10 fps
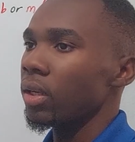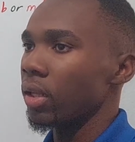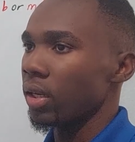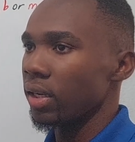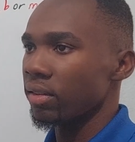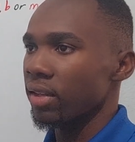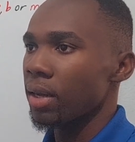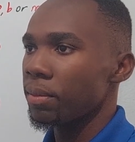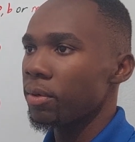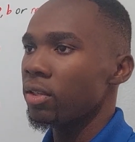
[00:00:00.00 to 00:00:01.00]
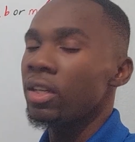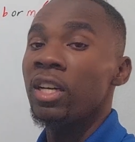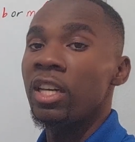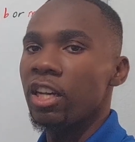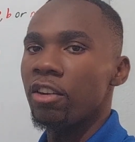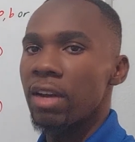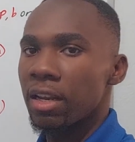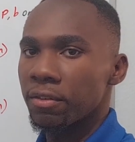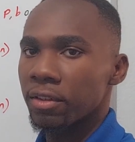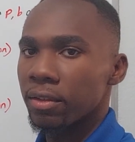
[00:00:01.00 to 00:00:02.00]
Another example,
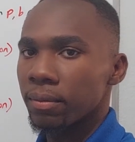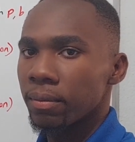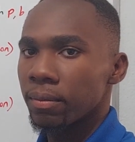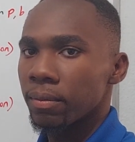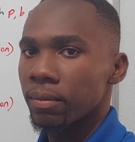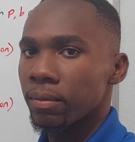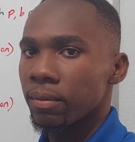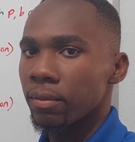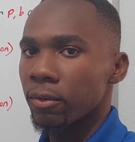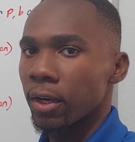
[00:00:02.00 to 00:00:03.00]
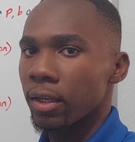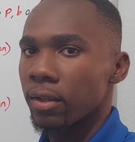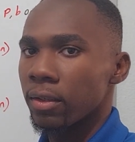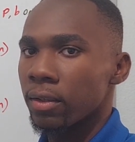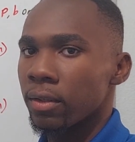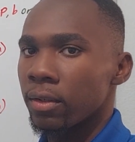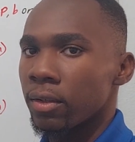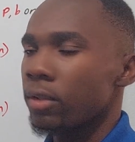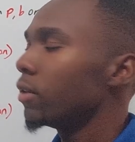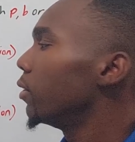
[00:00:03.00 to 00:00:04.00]
irrelevant, right?
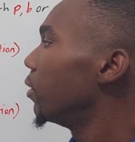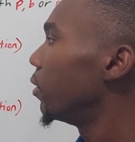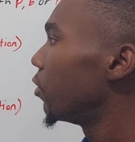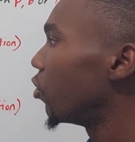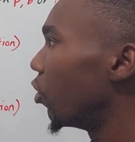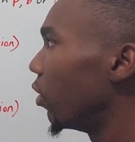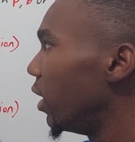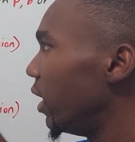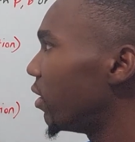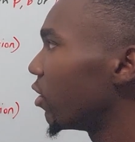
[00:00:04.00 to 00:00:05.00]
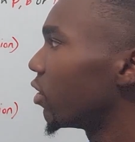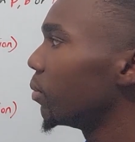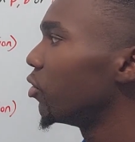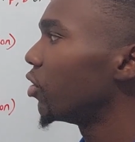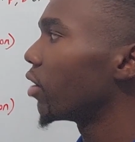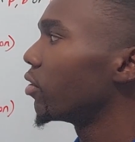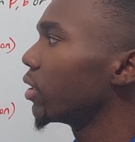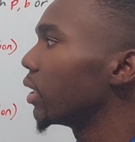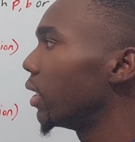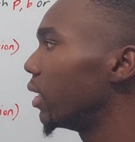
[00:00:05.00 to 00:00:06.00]
So these are some general
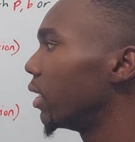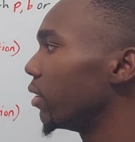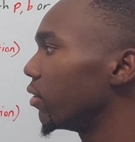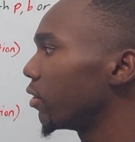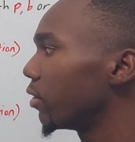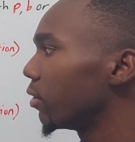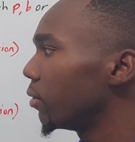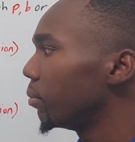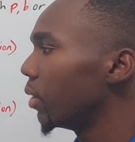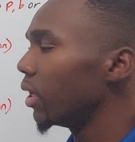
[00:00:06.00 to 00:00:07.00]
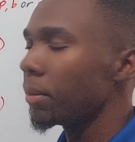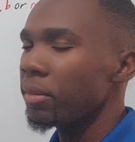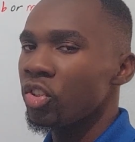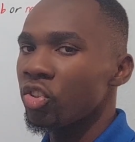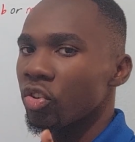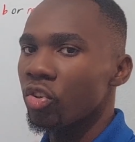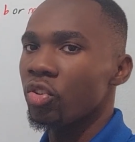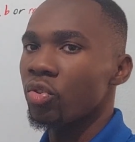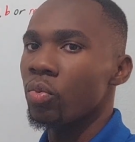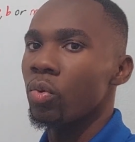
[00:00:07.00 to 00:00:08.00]
guidelines. But let me show
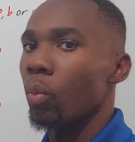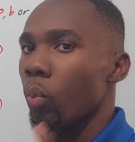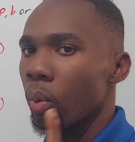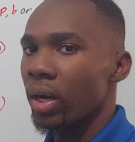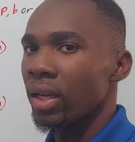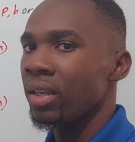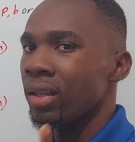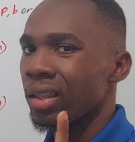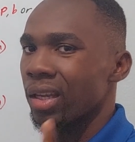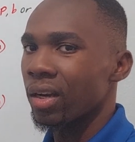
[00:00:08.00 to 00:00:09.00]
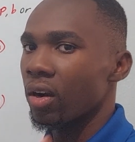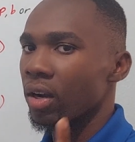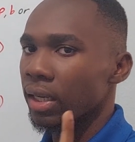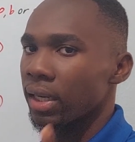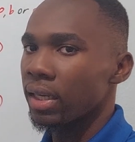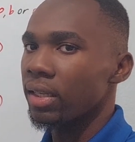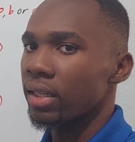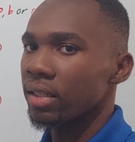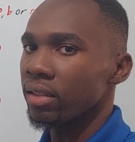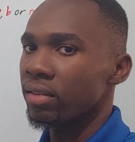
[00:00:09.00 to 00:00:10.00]
you why there are
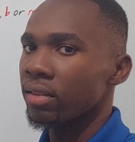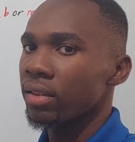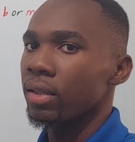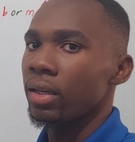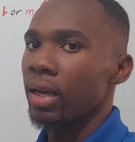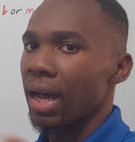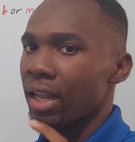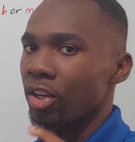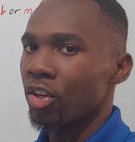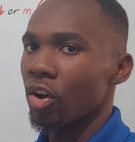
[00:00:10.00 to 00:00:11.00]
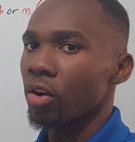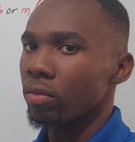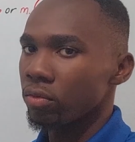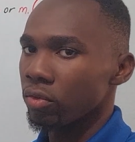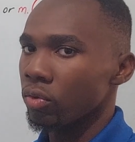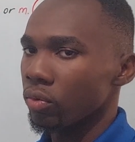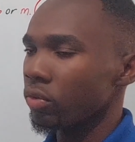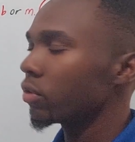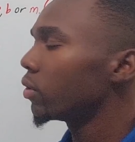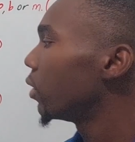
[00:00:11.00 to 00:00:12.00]
guidelines and not rules.